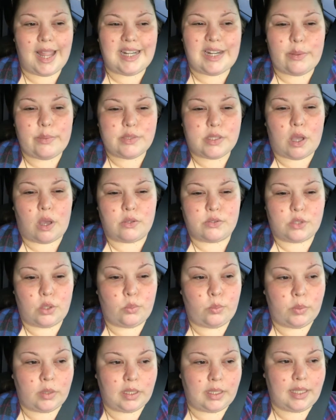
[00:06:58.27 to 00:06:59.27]
and I was also
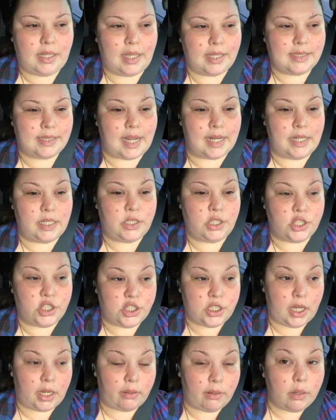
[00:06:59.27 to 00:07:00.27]
really excited to
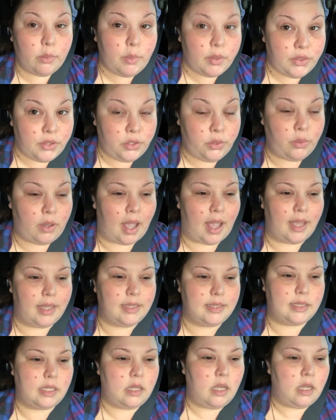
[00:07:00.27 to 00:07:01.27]
share it with you guys.